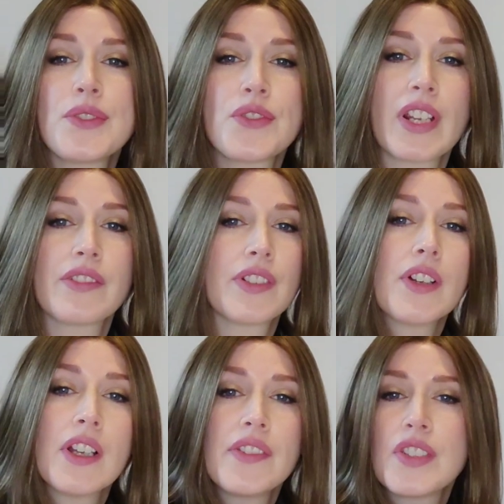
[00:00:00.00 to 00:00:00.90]
goes straight through
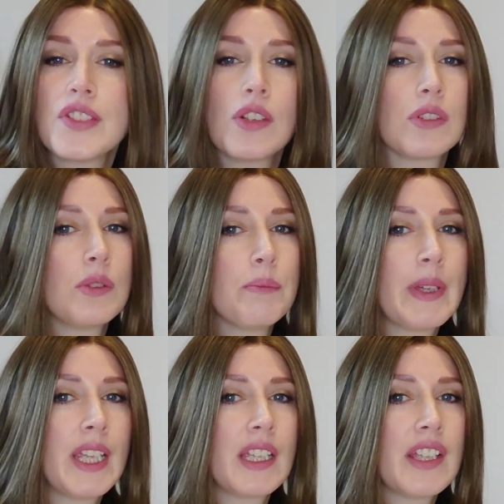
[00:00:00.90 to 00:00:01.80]
her. There's no
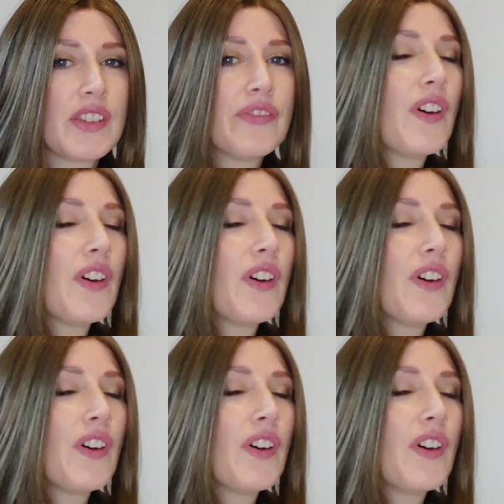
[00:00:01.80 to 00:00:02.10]
clumping. The